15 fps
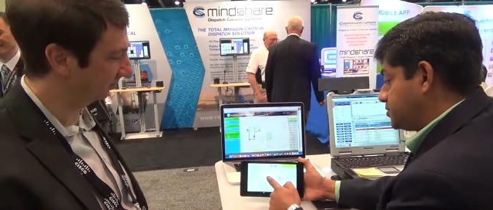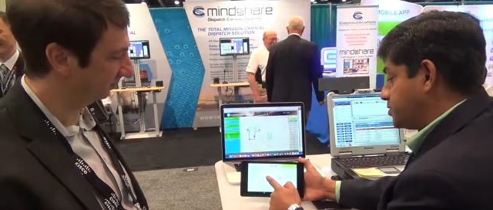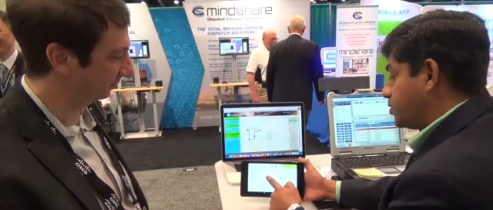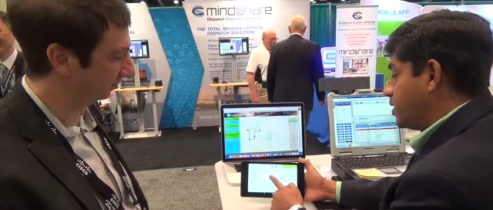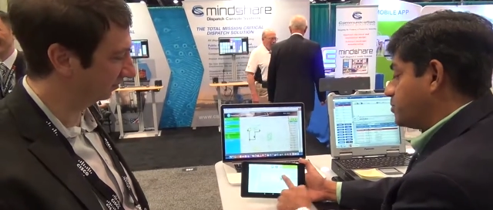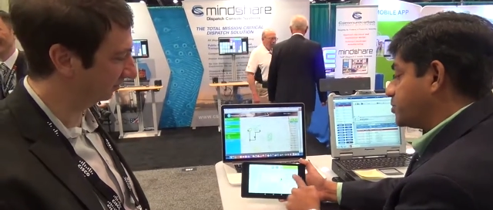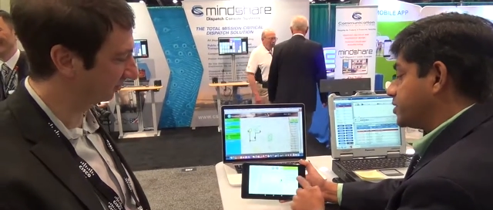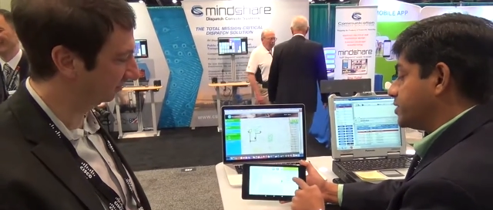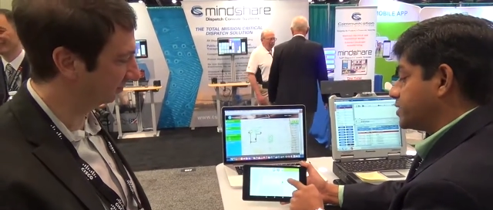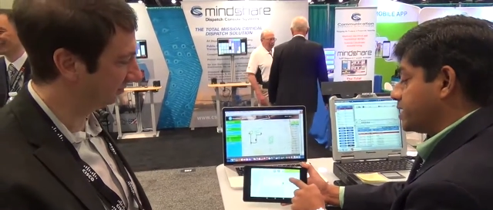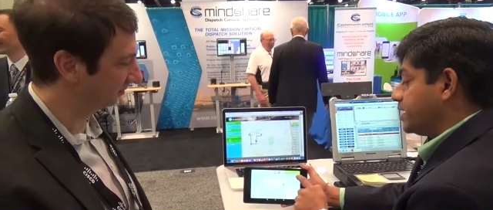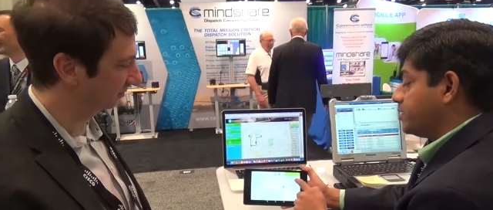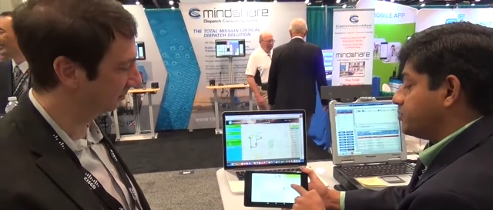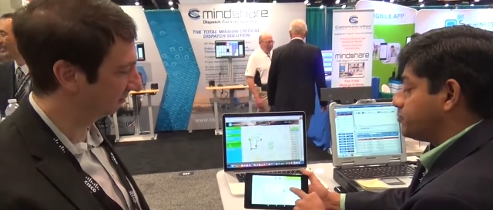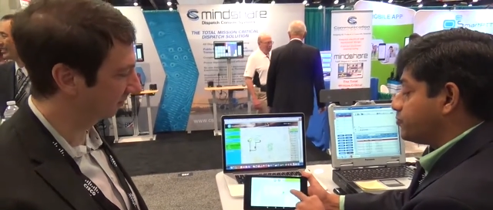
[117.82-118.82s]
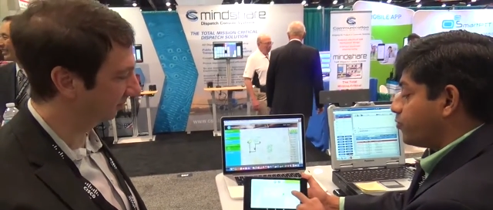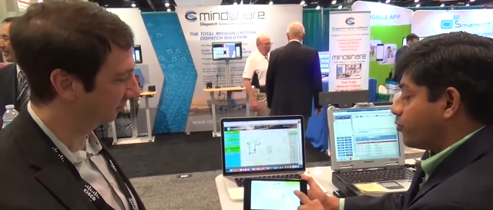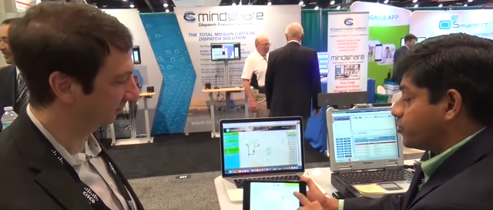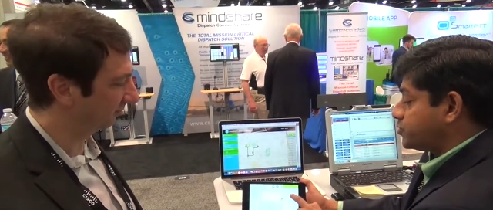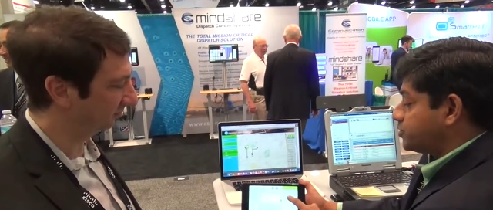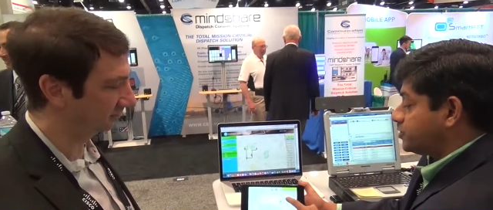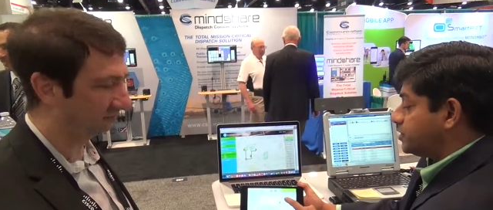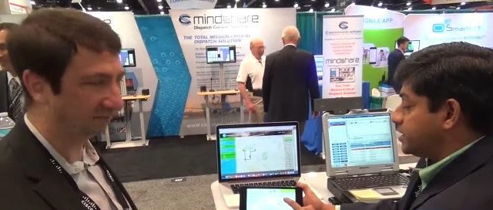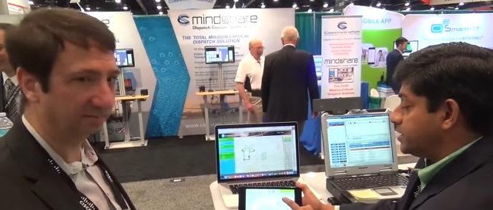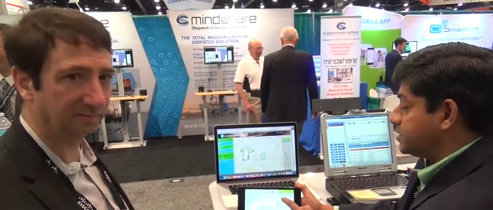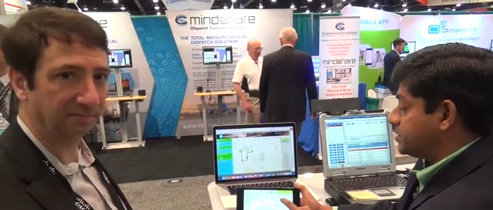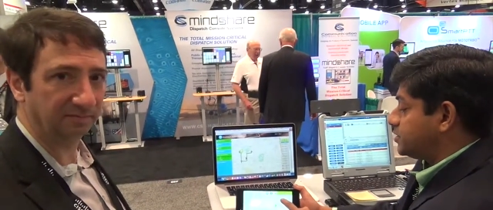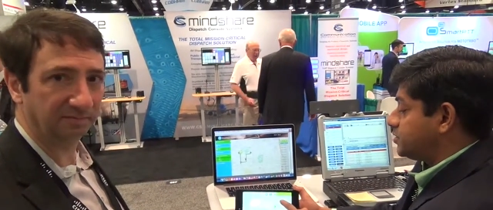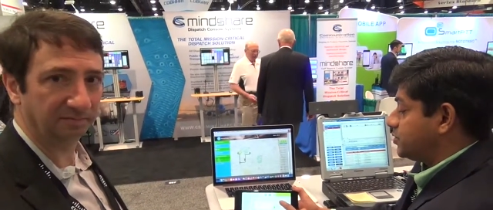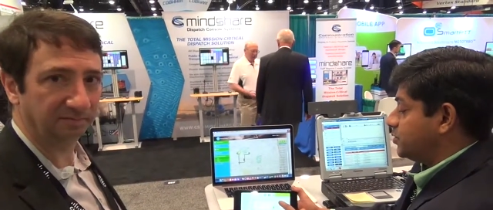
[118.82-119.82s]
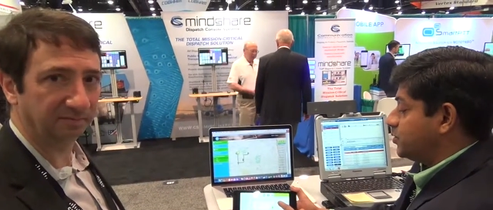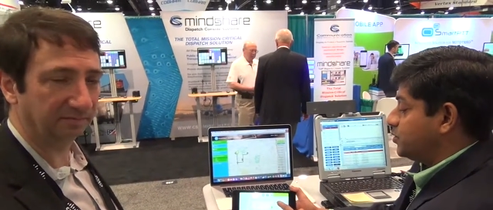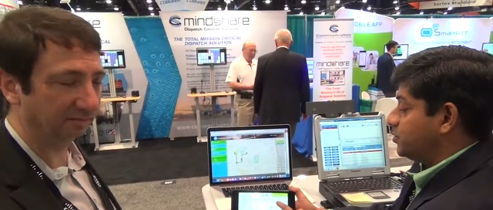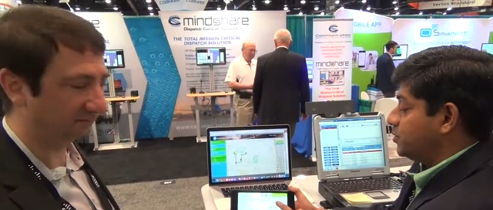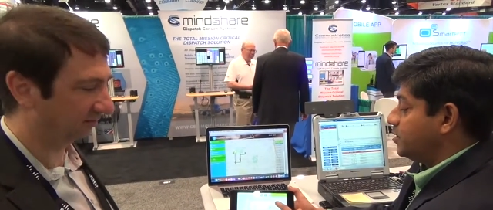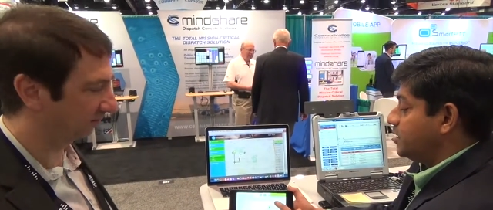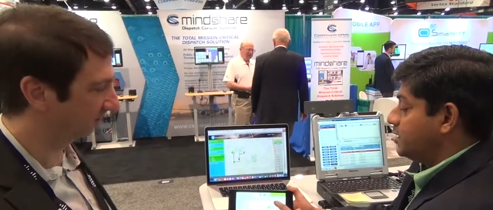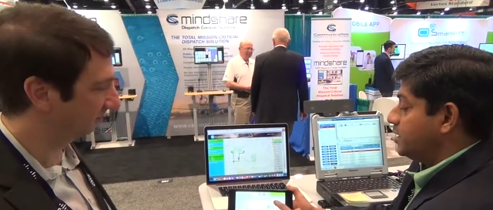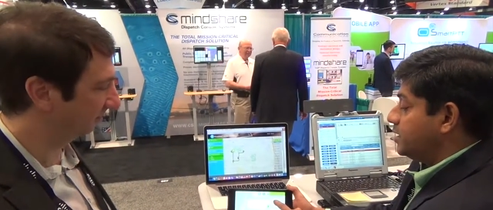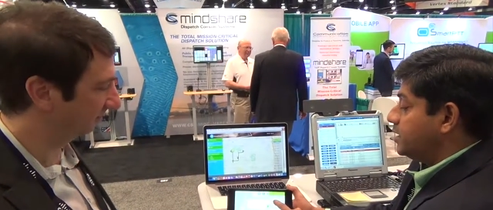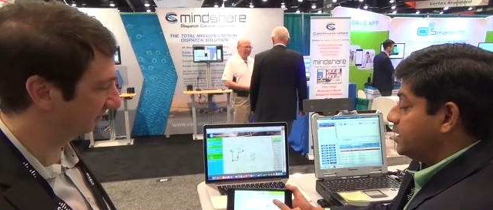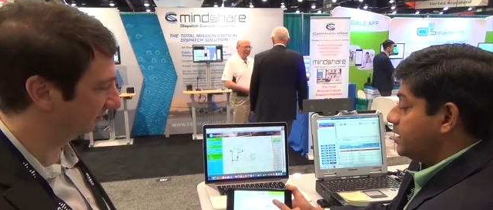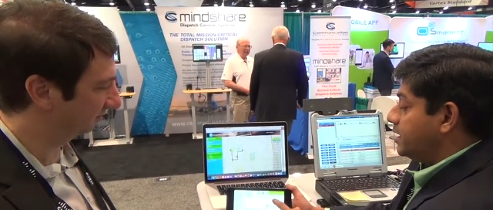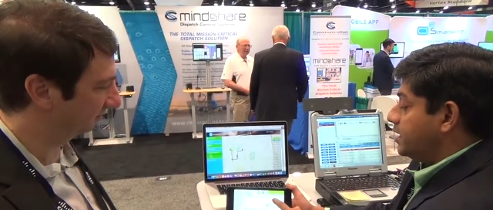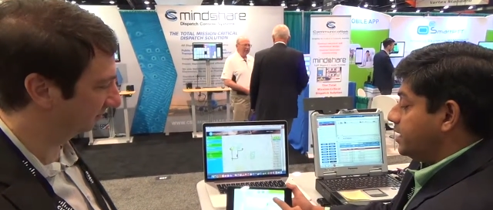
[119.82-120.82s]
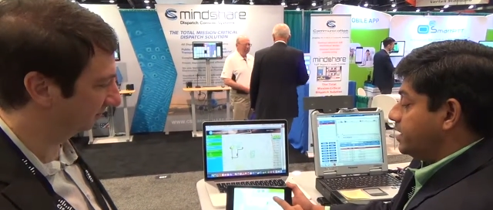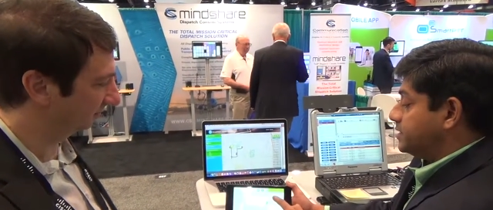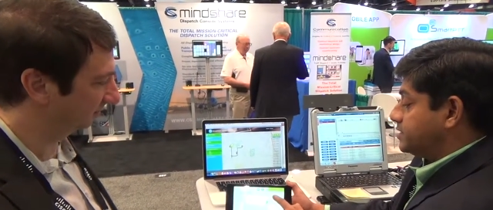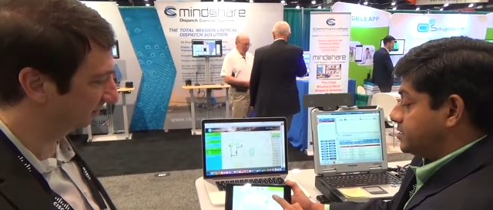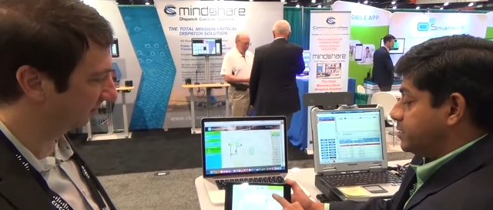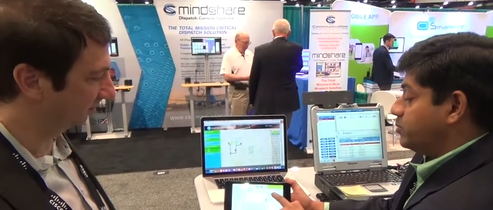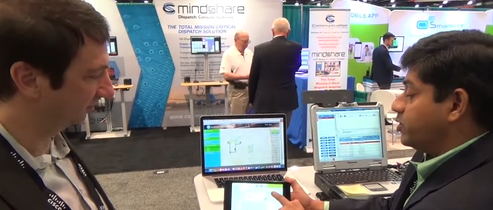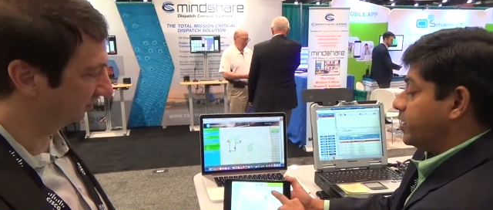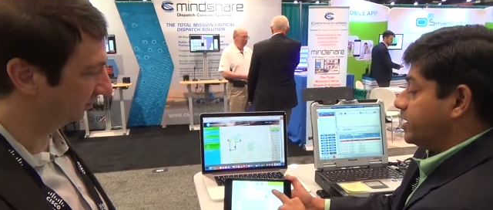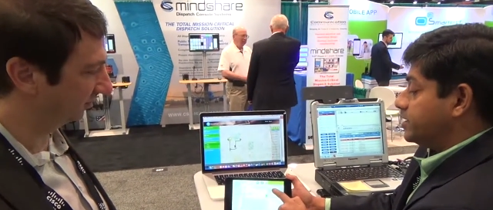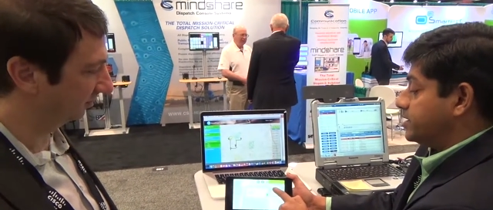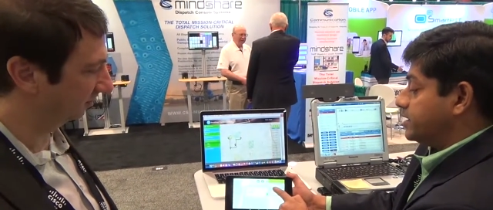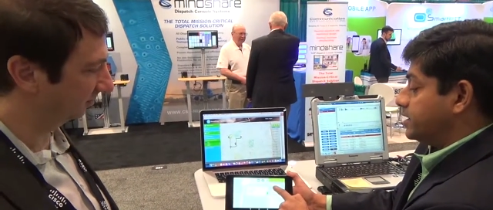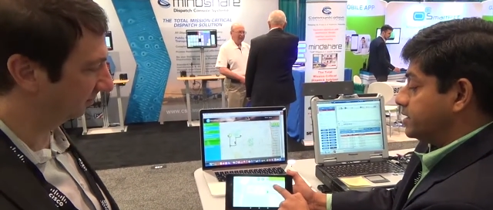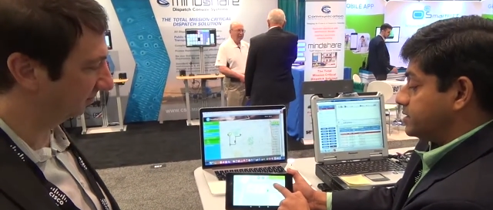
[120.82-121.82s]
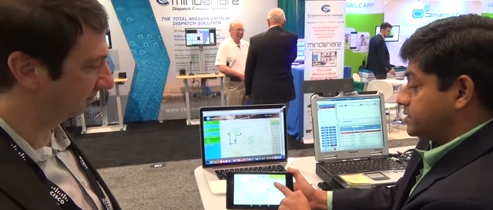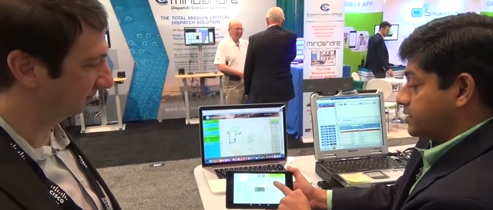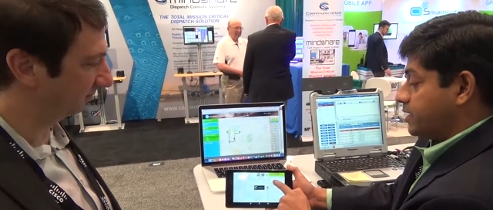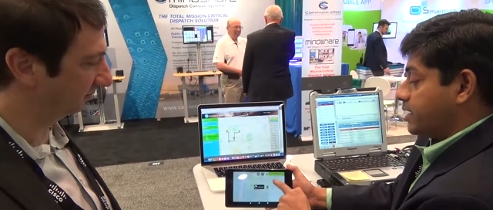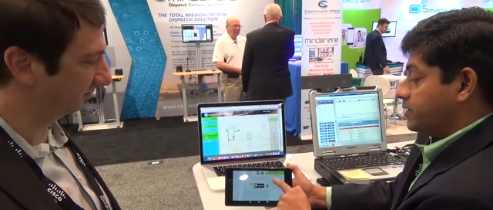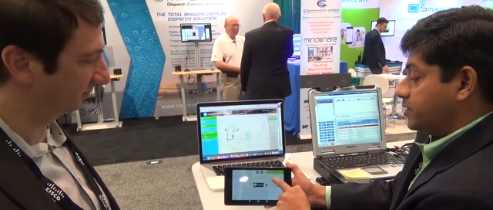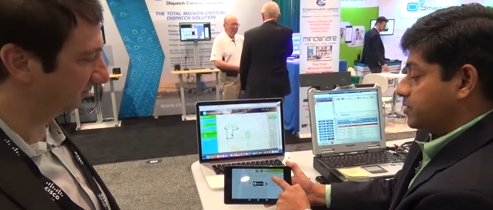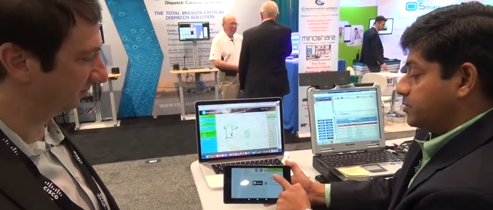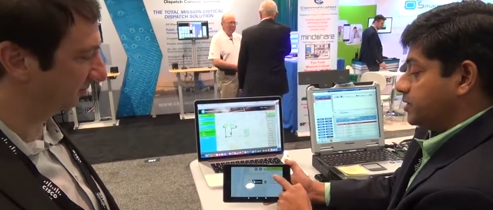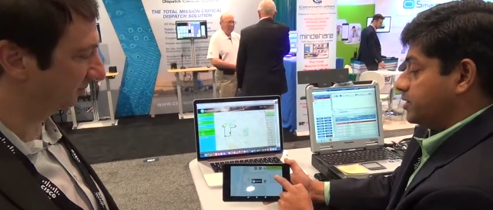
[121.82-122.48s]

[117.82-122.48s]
Speaker 1: so I'm gonna kind of force this to uh, simulate the scenario